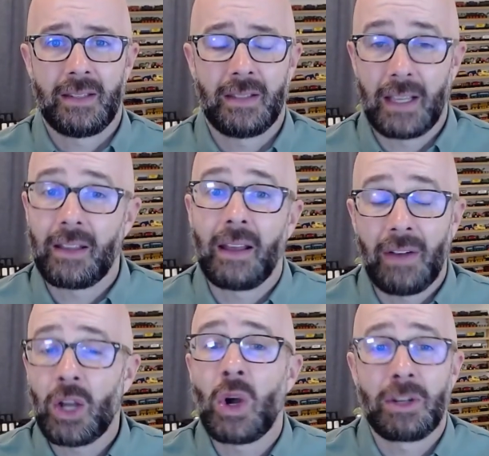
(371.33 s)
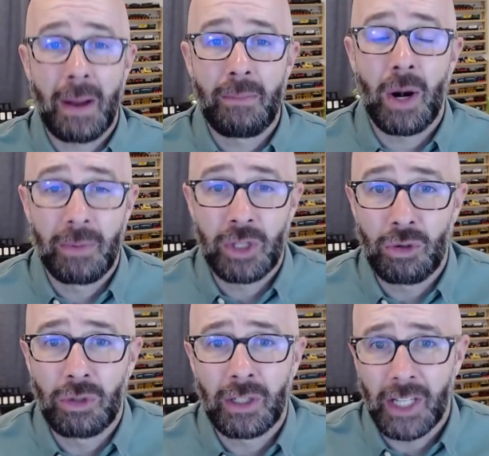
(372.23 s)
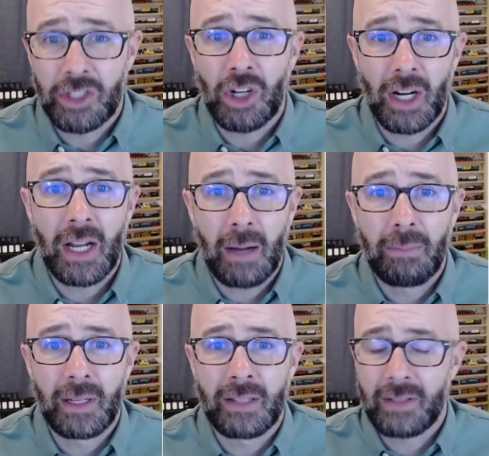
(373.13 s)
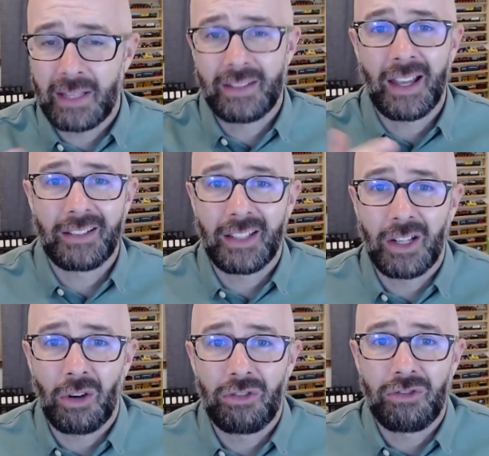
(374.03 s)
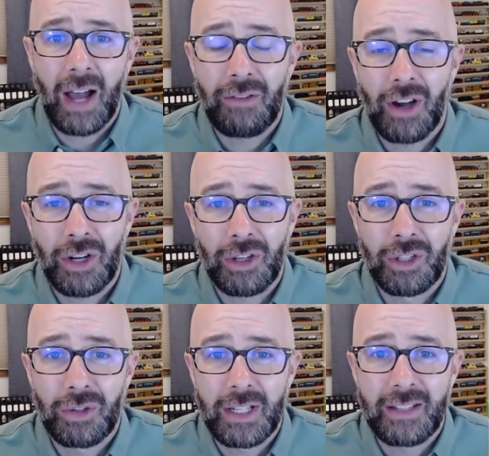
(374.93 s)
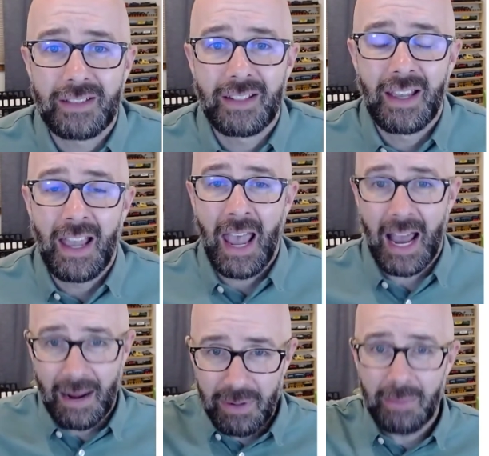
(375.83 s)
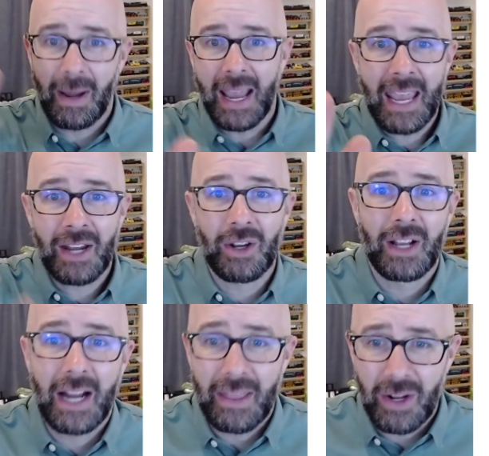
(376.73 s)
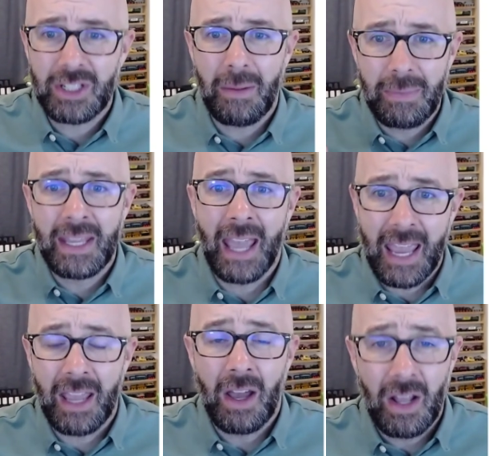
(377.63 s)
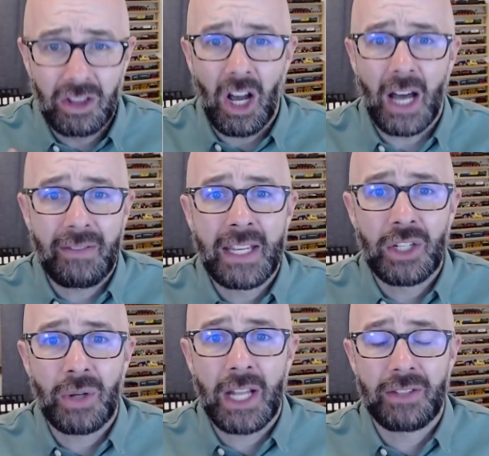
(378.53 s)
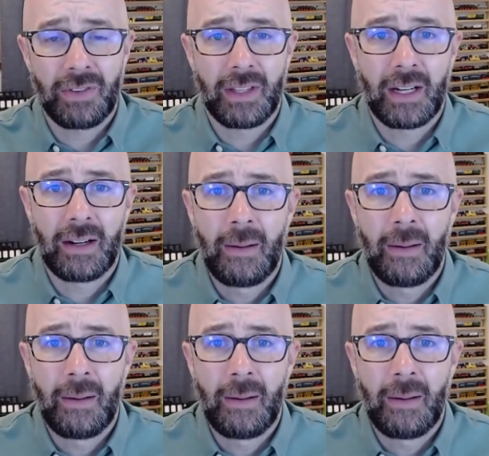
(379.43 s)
like, if I go out to my barbecue grill and I start it up and it's at 500 degrees and I put my hand on it, there's going to be a lot of heat transfer there.